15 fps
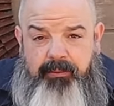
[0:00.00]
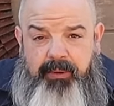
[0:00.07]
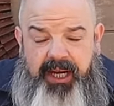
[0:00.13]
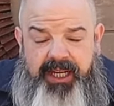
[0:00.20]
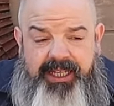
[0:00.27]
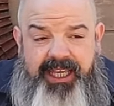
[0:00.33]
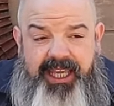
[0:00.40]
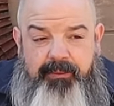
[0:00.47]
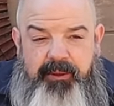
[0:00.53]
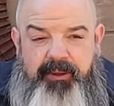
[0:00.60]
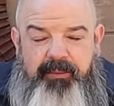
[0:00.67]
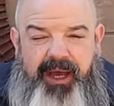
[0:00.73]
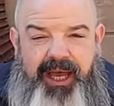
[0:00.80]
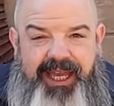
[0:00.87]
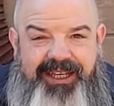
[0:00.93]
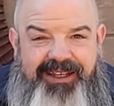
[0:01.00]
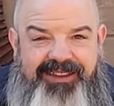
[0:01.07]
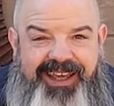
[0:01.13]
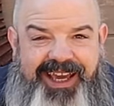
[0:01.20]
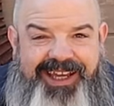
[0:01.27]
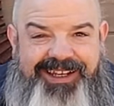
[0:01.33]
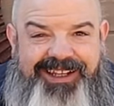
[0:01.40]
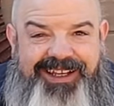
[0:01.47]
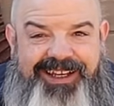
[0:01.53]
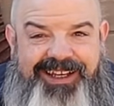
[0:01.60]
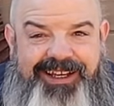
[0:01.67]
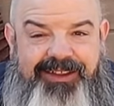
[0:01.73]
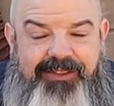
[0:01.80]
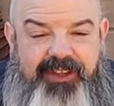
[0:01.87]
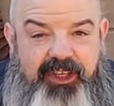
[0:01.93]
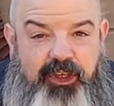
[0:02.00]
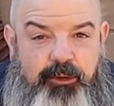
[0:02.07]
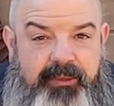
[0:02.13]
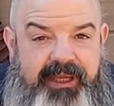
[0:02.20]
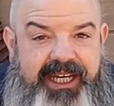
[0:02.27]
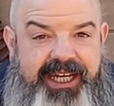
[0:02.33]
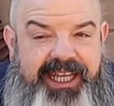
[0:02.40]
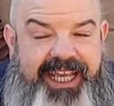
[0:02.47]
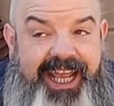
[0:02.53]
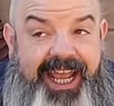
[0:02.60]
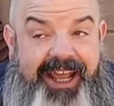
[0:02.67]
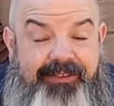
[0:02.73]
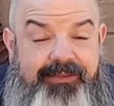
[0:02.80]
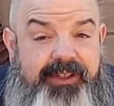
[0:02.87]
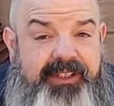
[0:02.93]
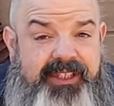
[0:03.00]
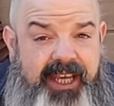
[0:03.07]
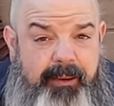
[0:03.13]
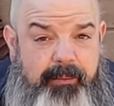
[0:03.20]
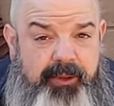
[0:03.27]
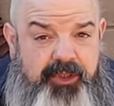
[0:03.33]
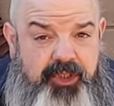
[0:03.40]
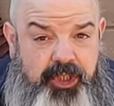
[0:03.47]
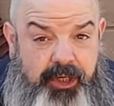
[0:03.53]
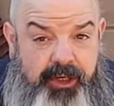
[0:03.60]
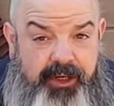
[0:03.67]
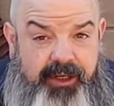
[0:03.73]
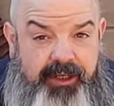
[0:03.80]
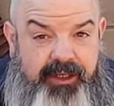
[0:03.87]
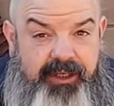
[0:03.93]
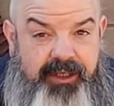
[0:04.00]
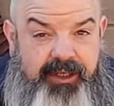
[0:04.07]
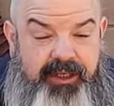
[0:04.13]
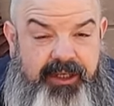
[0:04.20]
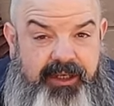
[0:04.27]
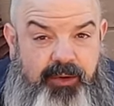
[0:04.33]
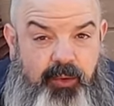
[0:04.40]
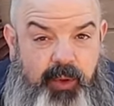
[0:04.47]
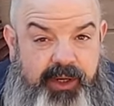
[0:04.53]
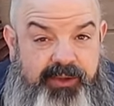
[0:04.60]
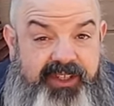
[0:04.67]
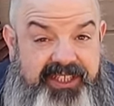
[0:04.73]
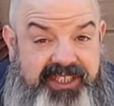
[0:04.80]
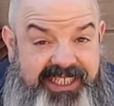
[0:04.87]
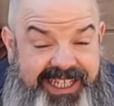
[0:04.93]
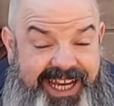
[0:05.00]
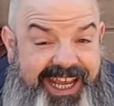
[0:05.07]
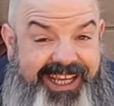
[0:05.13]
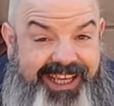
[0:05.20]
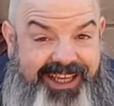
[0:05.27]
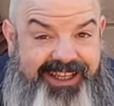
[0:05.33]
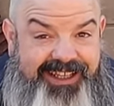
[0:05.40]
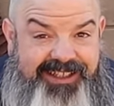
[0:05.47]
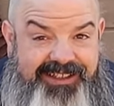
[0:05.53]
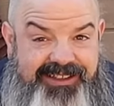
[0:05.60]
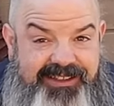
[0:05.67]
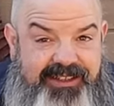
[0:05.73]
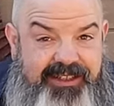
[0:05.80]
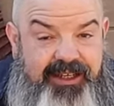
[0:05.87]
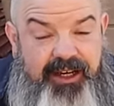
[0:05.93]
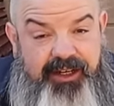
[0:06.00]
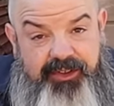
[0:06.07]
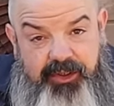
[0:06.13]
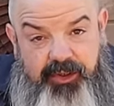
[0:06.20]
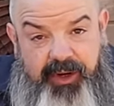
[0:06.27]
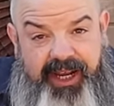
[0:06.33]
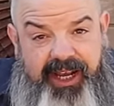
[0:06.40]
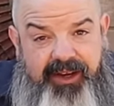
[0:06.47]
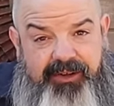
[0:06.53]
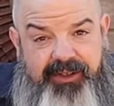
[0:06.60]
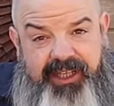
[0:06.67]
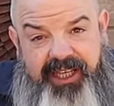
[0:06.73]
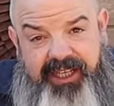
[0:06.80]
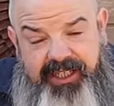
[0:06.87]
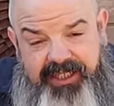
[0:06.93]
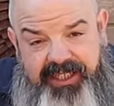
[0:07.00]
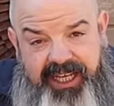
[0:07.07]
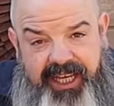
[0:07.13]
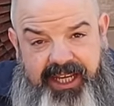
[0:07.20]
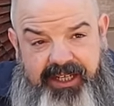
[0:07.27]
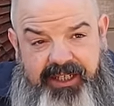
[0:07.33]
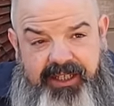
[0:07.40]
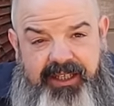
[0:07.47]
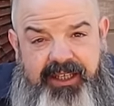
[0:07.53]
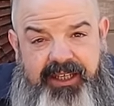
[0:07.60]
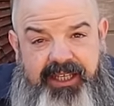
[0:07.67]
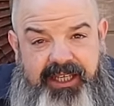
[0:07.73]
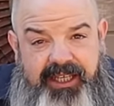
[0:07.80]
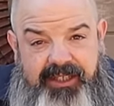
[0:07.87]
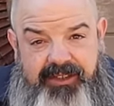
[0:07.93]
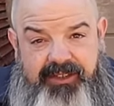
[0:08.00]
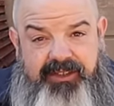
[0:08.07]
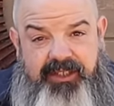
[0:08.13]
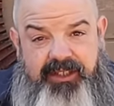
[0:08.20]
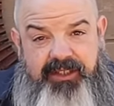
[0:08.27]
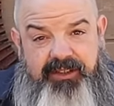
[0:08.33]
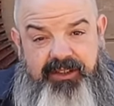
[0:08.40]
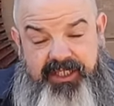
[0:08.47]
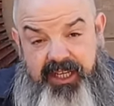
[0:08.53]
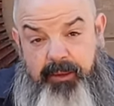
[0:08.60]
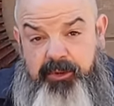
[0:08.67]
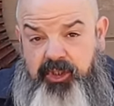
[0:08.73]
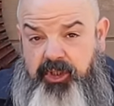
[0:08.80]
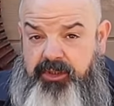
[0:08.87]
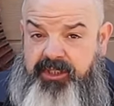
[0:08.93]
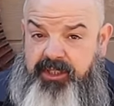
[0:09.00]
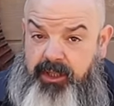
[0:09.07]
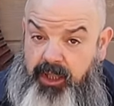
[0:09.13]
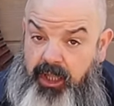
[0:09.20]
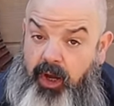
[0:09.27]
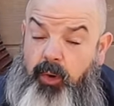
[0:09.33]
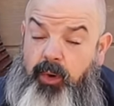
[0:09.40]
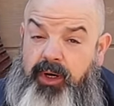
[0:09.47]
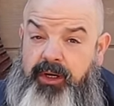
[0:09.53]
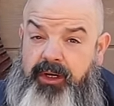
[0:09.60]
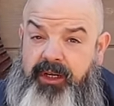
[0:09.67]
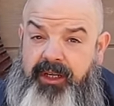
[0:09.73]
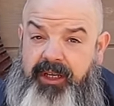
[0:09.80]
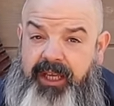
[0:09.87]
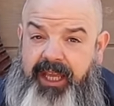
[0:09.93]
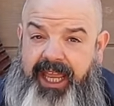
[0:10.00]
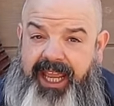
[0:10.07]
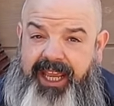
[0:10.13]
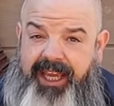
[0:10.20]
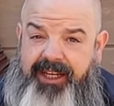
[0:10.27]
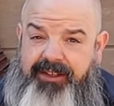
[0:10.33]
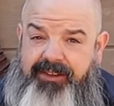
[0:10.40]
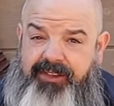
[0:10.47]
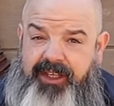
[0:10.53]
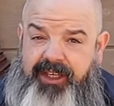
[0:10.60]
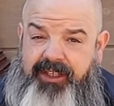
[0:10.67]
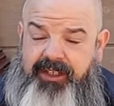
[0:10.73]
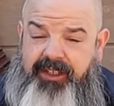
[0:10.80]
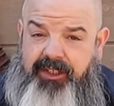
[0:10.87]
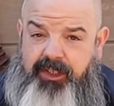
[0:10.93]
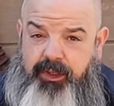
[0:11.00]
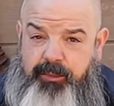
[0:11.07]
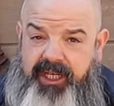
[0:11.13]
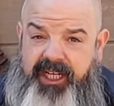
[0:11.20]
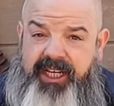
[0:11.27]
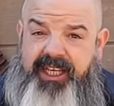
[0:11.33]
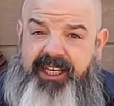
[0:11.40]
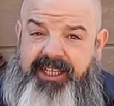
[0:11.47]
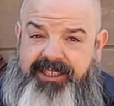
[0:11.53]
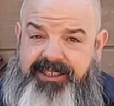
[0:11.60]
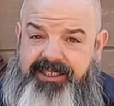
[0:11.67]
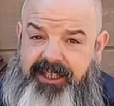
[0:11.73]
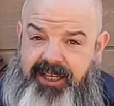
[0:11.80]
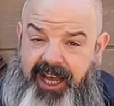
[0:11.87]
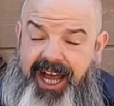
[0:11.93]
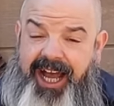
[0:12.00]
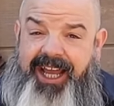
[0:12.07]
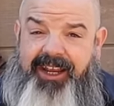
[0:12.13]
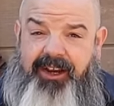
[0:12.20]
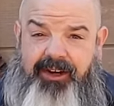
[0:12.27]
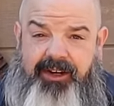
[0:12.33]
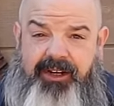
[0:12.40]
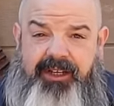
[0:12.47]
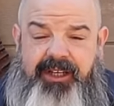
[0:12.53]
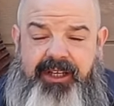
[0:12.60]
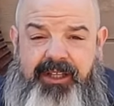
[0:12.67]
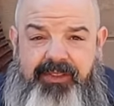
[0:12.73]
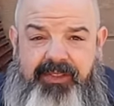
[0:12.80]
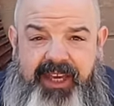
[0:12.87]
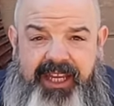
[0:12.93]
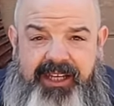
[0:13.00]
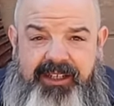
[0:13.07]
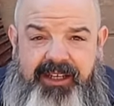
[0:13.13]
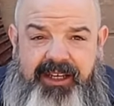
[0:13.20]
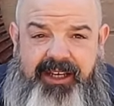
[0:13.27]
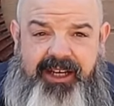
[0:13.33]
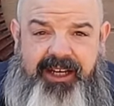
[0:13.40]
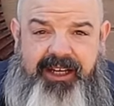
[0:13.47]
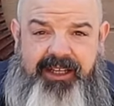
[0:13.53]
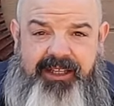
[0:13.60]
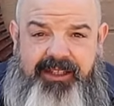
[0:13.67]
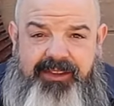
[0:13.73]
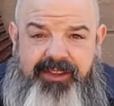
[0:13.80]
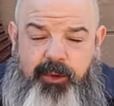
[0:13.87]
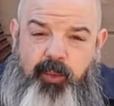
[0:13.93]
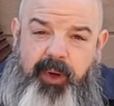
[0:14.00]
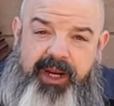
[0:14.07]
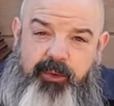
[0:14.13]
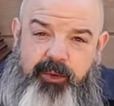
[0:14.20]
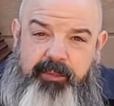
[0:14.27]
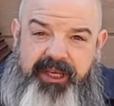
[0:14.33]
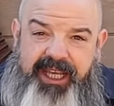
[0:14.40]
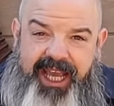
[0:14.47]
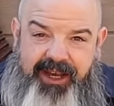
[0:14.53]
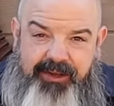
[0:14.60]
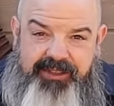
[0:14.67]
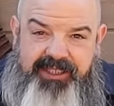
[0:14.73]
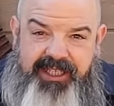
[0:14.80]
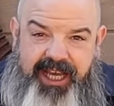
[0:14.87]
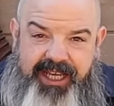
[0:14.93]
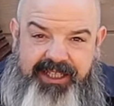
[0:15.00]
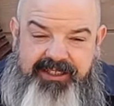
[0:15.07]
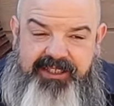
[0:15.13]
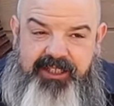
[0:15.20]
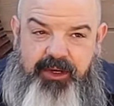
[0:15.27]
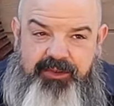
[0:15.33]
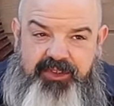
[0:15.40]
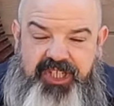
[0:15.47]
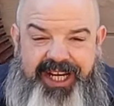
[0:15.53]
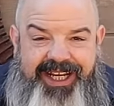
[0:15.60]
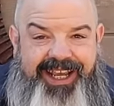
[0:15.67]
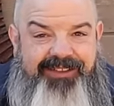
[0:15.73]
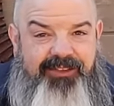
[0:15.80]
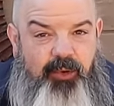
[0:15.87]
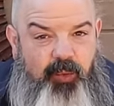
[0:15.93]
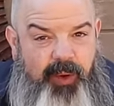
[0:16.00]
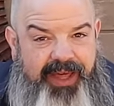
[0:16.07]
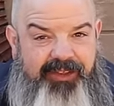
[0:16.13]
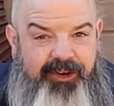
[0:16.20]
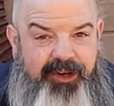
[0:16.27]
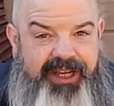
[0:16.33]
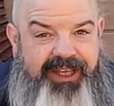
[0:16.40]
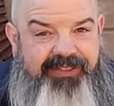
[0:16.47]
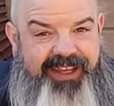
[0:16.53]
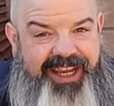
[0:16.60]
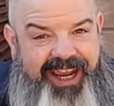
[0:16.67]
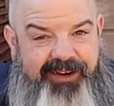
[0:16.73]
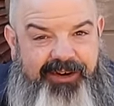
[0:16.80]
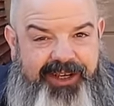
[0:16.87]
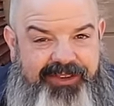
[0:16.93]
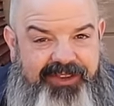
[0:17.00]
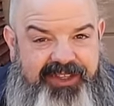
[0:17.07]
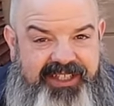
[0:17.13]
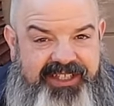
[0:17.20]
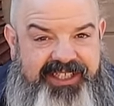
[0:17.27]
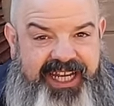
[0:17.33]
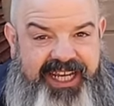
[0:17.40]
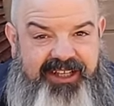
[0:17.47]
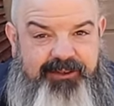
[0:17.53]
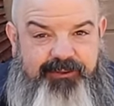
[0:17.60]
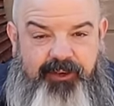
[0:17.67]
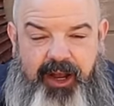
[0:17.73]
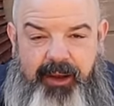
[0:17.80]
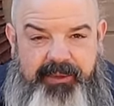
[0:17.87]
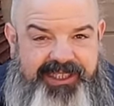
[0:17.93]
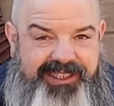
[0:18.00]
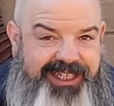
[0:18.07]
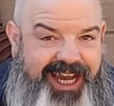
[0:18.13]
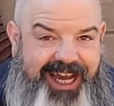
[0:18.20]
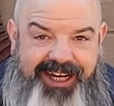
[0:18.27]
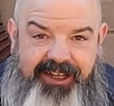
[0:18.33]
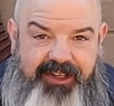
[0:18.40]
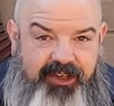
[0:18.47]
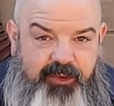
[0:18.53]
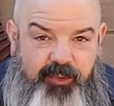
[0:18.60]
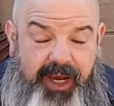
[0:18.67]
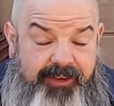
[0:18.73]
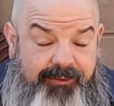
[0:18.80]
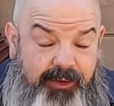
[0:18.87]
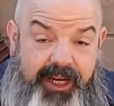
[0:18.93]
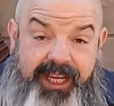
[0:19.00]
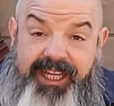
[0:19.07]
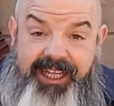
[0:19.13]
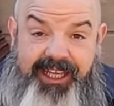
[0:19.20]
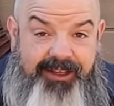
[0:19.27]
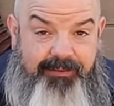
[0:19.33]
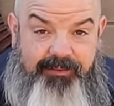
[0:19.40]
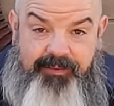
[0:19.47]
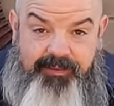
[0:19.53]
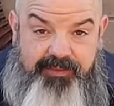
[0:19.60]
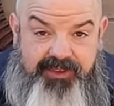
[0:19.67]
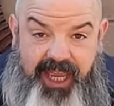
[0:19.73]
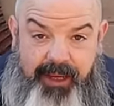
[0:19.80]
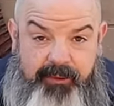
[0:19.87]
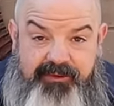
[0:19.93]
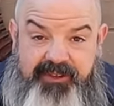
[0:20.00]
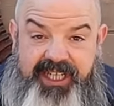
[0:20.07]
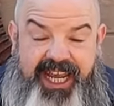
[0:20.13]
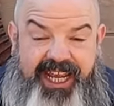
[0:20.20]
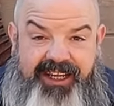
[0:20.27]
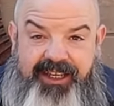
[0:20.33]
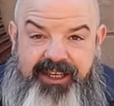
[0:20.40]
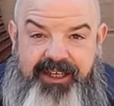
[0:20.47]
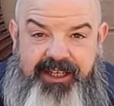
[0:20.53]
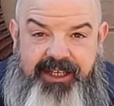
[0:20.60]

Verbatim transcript: But keep in mind that the humidity and the temperature where the snake is underground in a den is the temperature is lower and the humidity is higher than uh, than what it would be outside. So checking the weather in the area that the snake is from is not a good way for any type of snake.